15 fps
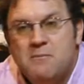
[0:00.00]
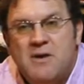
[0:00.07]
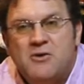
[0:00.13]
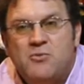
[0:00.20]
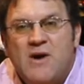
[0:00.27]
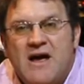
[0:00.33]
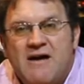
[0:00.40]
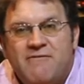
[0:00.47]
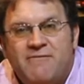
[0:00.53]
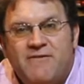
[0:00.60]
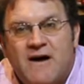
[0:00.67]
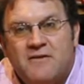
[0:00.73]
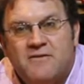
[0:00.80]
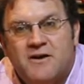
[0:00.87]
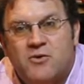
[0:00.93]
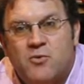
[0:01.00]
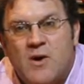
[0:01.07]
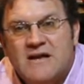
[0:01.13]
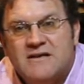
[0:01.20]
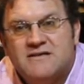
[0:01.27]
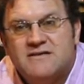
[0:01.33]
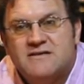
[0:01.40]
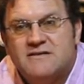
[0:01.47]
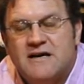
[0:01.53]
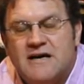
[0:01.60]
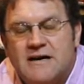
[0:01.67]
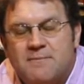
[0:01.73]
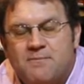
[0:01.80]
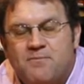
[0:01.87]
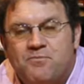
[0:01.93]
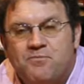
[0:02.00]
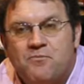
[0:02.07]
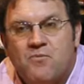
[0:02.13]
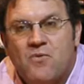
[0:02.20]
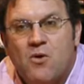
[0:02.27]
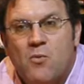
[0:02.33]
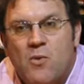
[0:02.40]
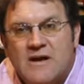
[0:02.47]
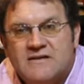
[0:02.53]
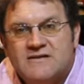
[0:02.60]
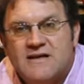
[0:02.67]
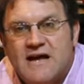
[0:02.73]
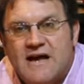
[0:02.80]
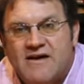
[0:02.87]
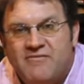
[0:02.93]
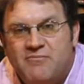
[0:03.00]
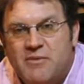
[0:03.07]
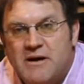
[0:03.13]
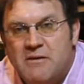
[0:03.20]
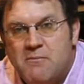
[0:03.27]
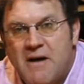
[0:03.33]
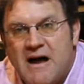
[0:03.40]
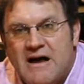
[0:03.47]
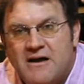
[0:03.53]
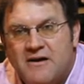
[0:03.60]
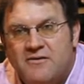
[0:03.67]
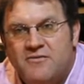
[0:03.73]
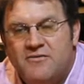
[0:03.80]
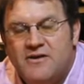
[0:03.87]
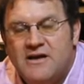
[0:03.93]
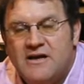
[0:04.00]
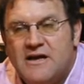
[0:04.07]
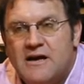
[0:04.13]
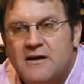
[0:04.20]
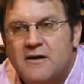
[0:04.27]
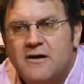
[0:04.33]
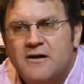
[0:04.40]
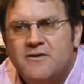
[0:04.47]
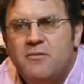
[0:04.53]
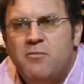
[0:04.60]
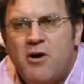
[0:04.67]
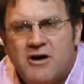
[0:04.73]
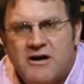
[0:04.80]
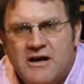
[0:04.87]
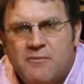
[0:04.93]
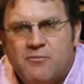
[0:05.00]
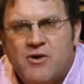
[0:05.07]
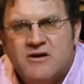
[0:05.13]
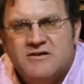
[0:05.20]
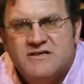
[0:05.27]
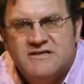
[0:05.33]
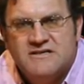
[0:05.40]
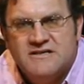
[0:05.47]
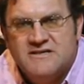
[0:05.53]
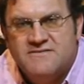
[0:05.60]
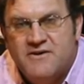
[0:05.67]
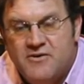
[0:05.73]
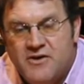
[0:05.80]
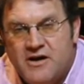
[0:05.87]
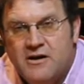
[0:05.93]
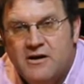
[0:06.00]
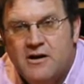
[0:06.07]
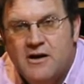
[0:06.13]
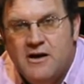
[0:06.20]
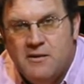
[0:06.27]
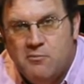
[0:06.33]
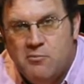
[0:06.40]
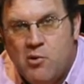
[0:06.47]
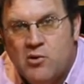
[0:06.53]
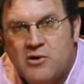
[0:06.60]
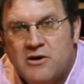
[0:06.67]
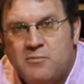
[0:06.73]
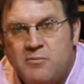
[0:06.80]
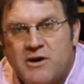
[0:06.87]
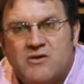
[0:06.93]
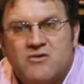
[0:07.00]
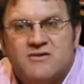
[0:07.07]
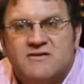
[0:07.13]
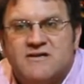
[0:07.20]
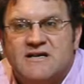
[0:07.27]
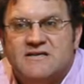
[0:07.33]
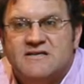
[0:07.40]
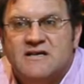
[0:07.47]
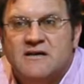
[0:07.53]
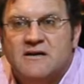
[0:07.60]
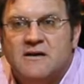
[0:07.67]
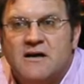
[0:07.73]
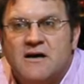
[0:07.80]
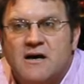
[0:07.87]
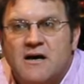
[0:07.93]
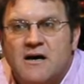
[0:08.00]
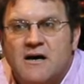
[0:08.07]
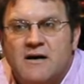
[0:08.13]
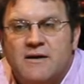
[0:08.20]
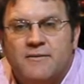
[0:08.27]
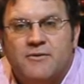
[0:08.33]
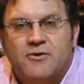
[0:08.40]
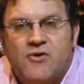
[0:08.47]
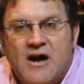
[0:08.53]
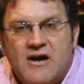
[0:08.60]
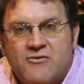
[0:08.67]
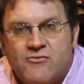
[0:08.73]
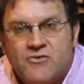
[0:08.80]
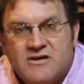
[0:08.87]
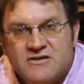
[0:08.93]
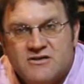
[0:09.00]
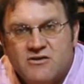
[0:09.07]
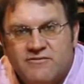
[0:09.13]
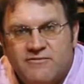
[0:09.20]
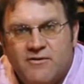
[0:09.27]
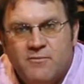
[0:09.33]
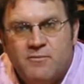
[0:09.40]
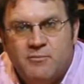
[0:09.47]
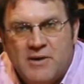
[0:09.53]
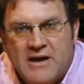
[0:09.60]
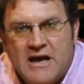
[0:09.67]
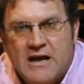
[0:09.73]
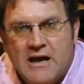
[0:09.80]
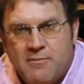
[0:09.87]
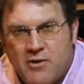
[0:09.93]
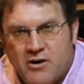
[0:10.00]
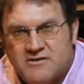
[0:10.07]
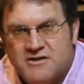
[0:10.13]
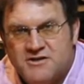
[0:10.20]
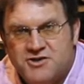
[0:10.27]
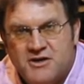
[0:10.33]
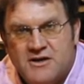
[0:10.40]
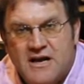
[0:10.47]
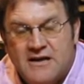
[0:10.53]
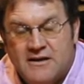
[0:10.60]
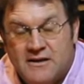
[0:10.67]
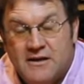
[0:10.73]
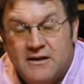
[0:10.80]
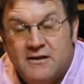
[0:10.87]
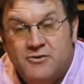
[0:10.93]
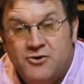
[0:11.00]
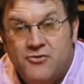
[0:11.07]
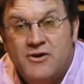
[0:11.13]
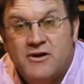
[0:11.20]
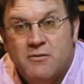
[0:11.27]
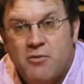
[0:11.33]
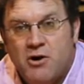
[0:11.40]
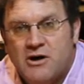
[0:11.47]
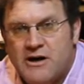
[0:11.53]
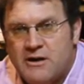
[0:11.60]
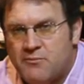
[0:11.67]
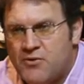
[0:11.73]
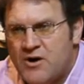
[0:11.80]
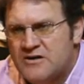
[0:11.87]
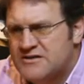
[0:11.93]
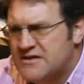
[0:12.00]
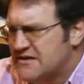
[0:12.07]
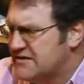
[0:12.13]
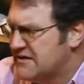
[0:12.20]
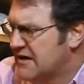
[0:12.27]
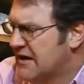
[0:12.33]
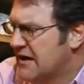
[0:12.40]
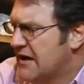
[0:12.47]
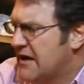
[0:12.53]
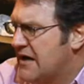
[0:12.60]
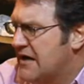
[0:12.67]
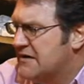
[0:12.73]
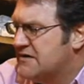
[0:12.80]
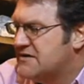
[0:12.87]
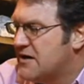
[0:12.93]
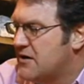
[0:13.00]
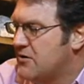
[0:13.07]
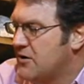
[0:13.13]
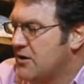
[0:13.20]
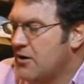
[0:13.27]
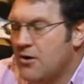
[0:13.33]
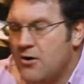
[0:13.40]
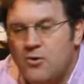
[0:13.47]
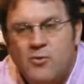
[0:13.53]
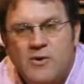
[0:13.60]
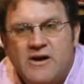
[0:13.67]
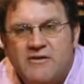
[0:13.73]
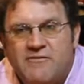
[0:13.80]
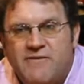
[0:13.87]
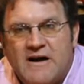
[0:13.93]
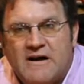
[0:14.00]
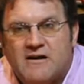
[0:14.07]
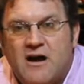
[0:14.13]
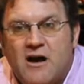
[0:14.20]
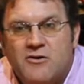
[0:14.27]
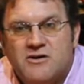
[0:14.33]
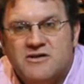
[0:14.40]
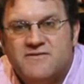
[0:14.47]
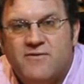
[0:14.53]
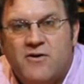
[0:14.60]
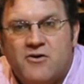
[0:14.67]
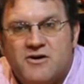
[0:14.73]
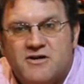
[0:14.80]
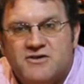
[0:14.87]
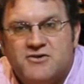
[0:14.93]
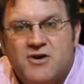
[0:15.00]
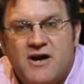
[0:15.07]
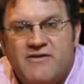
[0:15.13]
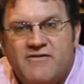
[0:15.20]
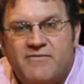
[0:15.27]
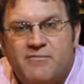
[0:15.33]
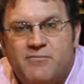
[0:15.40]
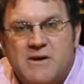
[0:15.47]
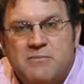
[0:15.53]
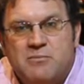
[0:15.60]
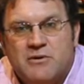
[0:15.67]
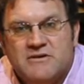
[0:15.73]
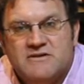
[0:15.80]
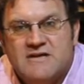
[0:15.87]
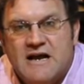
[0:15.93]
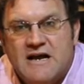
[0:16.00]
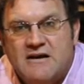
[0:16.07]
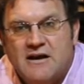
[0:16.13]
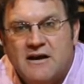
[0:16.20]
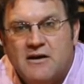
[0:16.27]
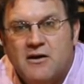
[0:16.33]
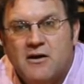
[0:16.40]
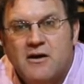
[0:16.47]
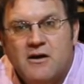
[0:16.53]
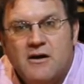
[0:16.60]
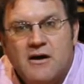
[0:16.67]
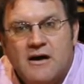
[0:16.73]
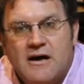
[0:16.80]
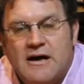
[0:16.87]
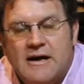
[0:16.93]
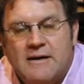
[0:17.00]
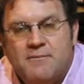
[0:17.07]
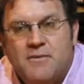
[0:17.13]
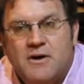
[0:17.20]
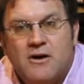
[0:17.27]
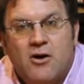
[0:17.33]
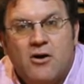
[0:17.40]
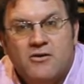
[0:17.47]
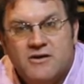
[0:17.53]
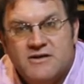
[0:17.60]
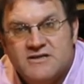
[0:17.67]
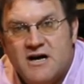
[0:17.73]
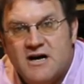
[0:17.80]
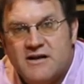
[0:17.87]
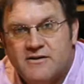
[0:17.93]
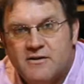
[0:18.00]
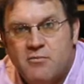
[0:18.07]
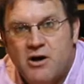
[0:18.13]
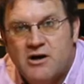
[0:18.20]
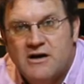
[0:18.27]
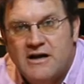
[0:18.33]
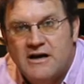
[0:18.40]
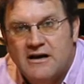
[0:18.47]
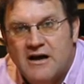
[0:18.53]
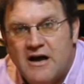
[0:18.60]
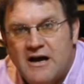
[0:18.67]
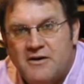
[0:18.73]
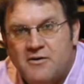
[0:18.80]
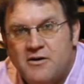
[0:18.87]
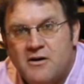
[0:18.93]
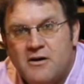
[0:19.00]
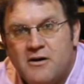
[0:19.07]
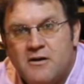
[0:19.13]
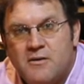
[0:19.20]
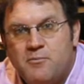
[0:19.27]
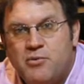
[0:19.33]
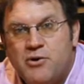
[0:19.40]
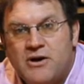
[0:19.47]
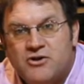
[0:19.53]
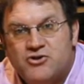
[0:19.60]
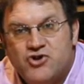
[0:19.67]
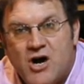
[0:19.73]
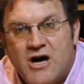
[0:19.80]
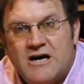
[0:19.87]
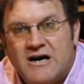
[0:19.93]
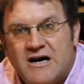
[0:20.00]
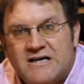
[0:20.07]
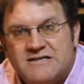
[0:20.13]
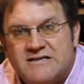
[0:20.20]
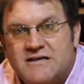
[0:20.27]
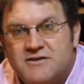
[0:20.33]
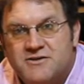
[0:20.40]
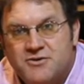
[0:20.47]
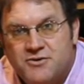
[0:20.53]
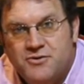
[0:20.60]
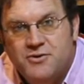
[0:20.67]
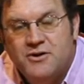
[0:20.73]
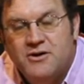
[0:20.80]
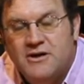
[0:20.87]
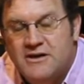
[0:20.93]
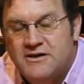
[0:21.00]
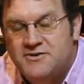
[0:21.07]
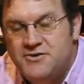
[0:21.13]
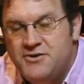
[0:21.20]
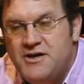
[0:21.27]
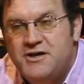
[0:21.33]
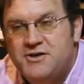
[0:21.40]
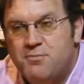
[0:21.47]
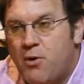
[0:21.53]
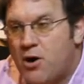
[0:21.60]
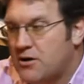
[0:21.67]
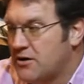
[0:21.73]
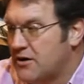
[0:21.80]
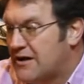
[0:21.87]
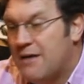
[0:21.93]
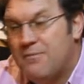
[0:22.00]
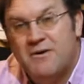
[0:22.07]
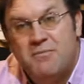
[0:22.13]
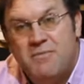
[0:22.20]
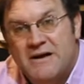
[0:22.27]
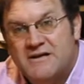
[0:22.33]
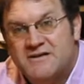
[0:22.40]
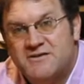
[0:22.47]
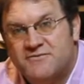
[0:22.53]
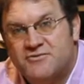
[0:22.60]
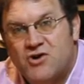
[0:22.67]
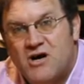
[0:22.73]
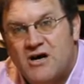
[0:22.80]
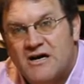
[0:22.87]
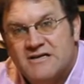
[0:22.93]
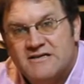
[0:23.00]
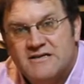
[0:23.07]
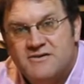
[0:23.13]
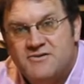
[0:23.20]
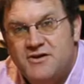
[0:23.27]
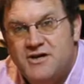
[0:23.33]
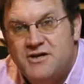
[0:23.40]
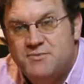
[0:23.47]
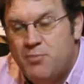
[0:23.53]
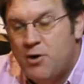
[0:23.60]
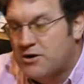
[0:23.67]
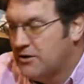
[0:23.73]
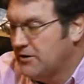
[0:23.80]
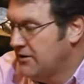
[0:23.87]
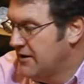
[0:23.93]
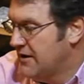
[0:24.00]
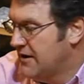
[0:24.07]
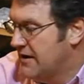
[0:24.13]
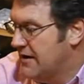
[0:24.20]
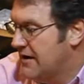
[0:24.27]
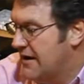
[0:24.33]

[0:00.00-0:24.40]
But we have found that once they have been made, the bottling process is very important, because there's a great risk of picking up oxygen during the bottling process. And so we in fact go as far as to have people standing along the side of the bottling line, putting dry ice into each bottle, a couple of pellets of dry ice into each bottle,